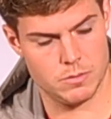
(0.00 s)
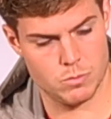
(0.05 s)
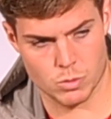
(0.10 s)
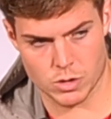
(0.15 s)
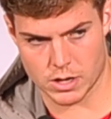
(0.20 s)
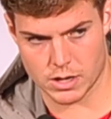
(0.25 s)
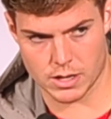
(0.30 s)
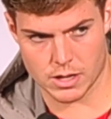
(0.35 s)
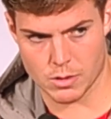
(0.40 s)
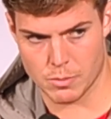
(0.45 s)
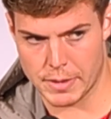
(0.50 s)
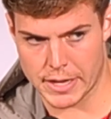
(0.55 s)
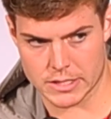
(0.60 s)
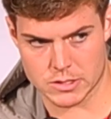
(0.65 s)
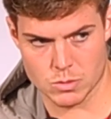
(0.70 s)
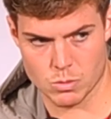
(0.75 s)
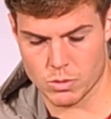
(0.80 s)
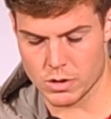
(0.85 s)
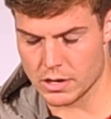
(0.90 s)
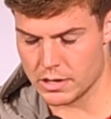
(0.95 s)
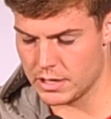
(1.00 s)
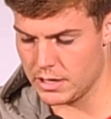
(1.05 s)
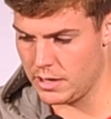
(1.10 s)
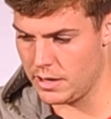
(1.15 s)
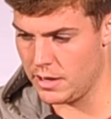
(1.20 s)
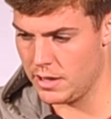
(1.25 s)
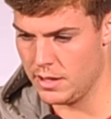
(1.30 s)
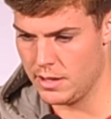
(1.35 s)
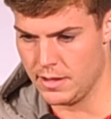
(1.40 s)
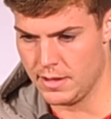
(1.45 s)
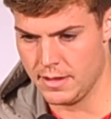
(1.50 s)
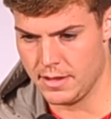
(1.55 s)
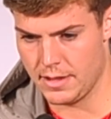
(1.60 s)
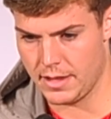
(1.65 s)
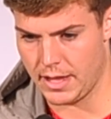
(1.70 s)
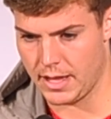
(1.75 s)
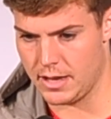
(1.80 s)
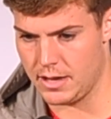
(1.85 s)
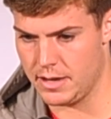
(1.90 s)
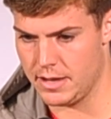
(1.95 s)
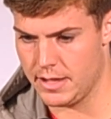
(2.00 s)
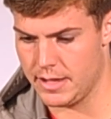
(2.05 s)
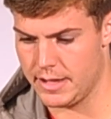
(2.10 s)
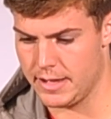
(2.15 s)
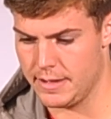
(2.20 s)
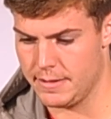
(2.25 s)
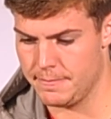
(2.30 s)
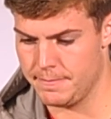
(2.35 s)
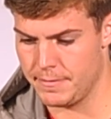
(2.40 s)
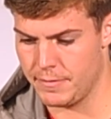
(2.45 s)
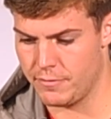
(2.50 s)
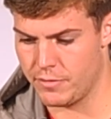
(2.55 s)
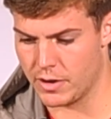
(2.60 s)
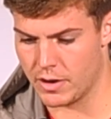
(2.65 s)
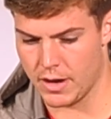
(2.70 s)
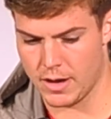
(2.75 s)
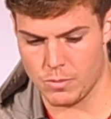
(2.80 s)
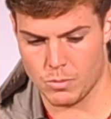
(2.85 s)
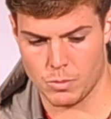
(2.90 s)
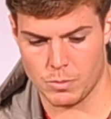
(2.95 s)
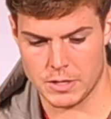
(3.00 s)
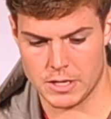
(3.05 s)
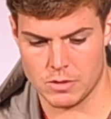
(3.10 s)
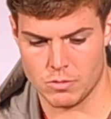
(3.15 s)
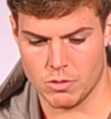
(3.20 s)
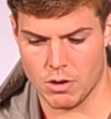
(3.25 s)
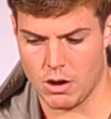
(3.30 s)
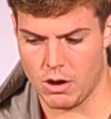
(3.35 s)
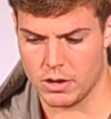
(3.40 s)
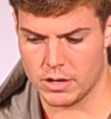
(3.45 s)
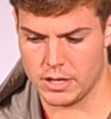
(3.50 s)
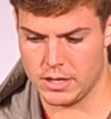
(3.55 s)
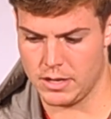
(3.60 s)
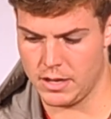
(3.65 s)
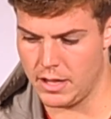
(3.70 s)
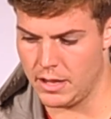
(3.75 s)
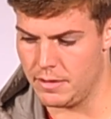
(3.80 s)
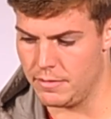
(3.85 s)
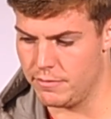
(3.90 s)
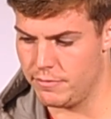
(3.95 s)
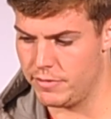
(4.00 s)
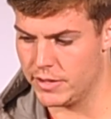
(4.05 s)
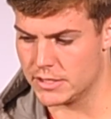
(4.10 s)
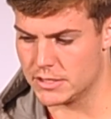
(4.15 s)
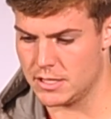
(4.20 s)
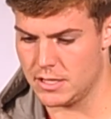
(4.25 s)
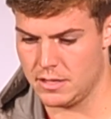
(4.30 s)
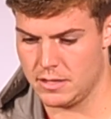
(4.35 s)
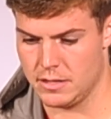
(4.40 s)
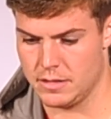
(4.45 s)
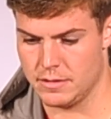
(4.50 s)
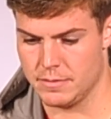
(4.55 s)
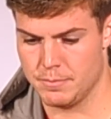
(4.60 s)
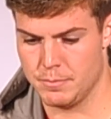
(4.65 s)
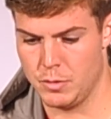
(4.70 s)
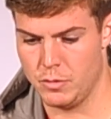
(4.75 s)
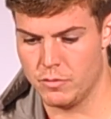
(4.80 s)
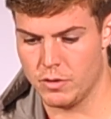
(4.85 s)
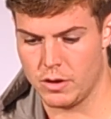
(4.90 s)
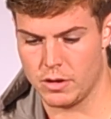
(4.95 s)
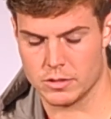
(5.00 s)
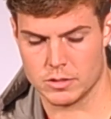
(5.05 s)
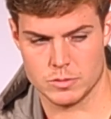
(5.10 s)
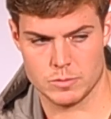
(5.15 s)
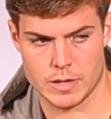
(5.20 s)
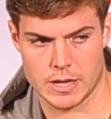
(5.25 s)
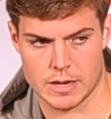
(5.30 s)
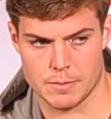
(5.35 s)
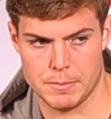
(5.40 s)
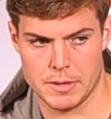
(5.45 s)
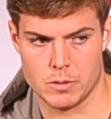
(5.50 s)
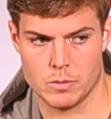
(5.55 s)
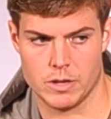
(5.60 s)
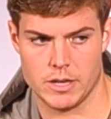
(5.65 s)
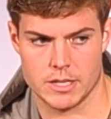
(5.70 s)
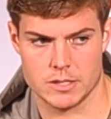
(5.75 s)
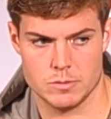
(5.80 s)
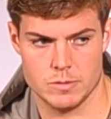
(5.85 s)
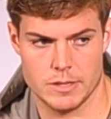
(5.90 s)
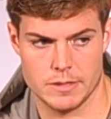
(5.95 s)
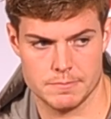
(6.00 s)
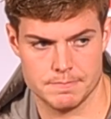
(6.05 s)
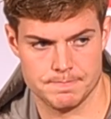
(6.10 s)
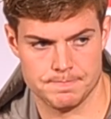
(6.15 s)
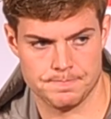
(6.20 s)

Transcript: We're gonna go back to work and figure out what we did wrong and fix it and move on, because we got a big one next week.